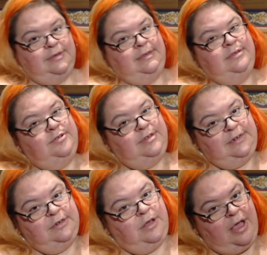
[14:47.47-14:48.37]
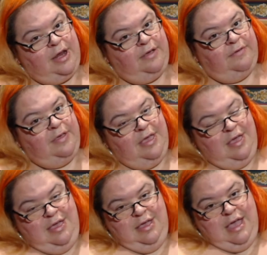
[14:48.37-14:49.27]
These are still kind of
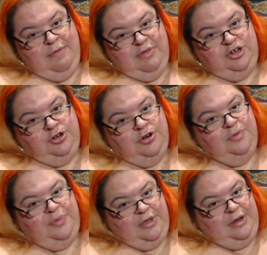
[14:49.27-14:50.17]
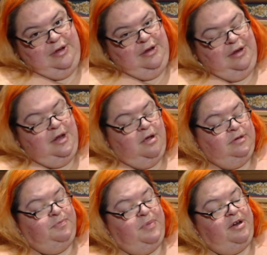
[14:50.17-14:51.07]
amateur, but, you know,
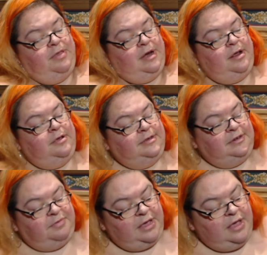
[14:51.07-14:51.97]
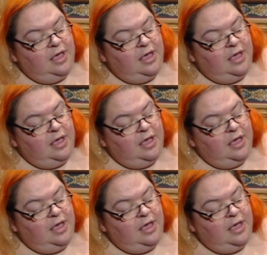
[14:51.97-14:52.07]
it's better than it used to be.